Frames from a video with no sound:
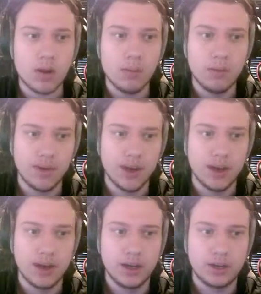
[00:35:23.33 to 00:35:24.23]

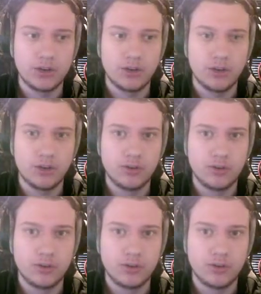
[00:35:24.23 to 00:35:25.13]
BVH,
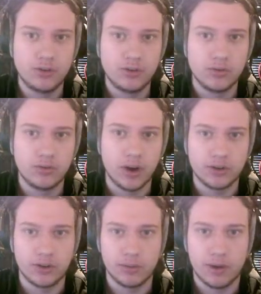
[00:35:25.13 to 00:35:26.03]
right?
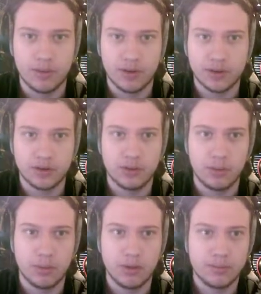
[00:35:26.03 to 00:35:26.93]
Sorry, yeah, BVH to
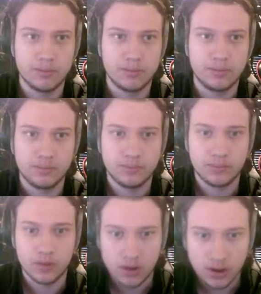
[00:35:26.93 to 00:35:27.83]
CPP.
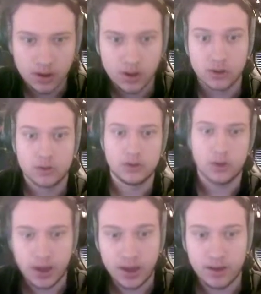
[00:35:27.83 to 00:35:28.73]
So
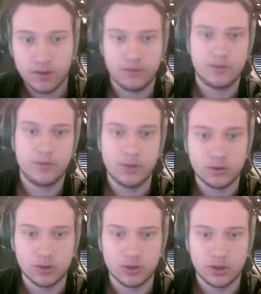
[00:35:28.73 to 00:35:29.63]
if not
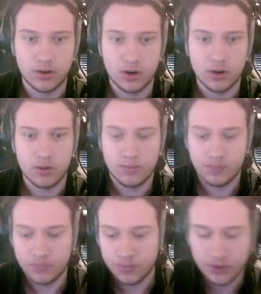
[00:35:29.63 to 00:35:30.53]
to 0
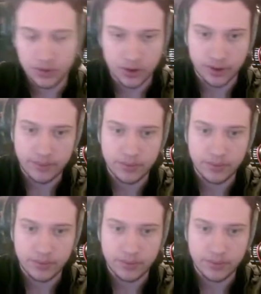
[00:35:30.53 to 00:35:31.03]
dot.